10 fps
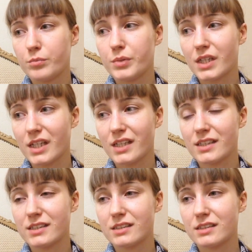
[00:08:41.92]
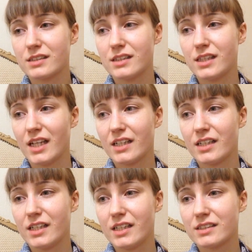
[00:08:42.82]
because
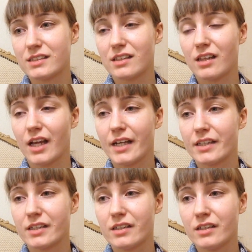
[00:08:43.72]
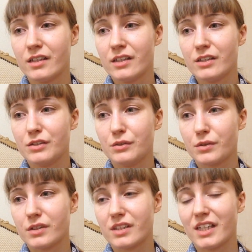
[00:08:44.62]
then it's like
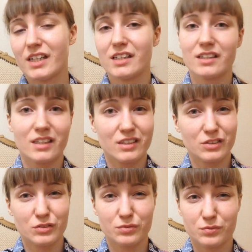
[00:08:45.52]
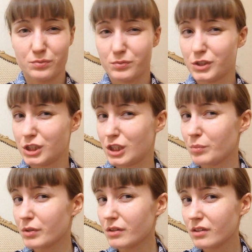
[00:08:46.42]
you're getting things
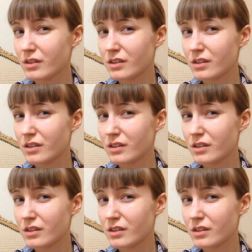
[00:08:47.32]
cheaper.